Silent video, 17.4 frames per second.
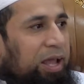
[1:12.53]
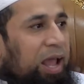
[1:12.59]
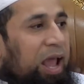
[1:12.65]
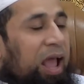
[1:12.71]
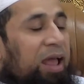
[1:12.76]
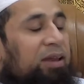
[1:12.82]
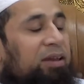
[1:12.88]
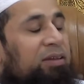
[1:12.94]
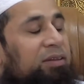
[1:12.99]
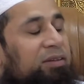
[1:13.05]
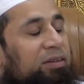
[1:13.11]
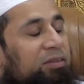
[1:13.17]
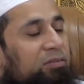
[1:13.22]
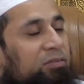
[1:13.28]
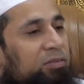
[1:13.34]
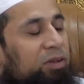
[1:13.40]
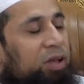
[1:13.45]

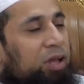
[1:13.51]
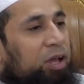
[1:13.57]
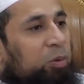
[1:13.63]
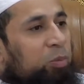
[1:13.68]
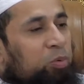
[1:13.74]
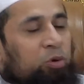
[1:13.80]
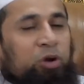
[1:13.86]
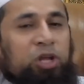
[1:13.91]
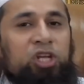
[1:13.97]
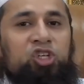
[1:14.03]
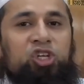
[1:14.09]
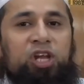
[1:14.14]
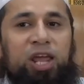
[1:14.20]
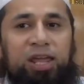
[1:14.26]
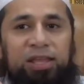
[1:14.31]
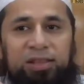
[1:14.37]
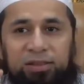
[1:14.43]
can
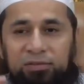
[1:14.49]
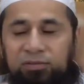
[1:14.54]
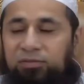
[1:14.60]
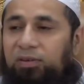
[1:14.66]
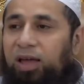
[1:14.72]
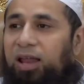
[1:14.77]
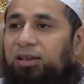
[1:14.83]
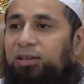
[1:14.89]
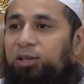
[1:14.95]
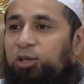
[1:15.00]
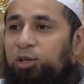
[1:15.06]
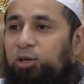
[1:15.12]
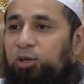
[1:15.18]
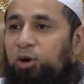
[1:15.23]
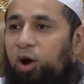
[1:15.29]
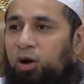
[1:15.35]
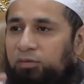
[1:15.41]
appreciate the
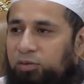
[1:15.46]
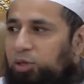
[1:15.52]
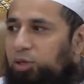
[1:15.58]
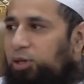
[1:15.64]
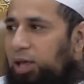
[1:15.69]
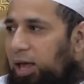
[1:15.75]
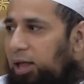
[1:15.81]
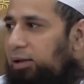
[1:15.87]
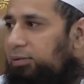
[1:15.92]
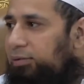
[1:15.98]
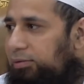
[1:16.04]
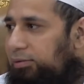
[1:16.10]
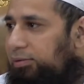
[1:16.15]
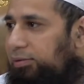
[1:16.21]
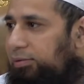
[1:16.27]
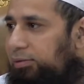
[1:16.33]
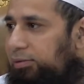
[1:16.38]
value of good
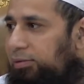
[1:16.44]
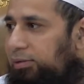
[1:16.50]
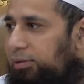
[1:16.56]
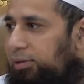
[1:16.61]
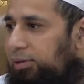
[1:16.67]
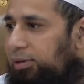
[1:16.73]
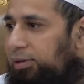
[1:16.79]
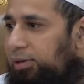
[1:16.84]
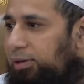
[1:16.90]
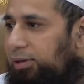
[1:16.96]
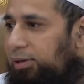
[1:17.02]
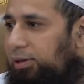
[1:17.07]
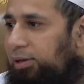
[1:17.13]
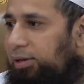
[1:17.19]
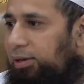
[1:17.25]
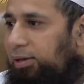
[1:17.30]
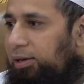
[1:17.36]
health.
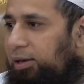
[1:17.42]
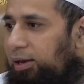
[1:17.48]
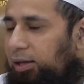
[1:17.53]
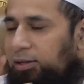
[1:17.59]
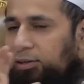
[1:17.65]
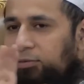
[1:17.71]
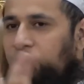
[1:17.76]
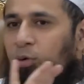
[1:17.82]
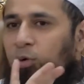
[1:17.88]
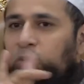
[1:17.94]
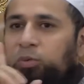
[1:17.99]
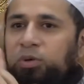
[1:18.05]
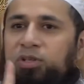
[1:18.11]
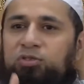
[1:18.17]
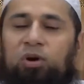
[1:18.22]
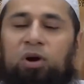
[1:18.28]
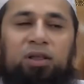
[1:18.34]
And the fourth
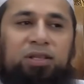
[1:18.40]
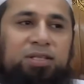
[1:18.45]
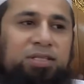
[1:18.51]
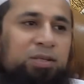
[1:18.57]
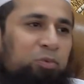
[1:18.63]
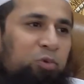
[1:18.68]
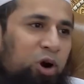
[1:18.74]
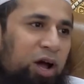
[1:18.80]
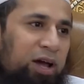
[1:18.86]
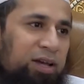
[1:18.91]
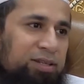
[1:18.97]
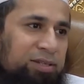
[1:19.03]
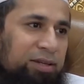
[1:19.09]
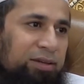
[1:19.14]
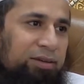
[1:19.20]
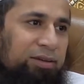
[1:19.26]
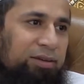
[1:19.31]
one is rather
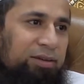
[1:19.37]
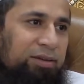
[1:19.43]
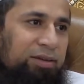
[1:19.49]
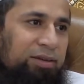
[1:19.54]
surprising.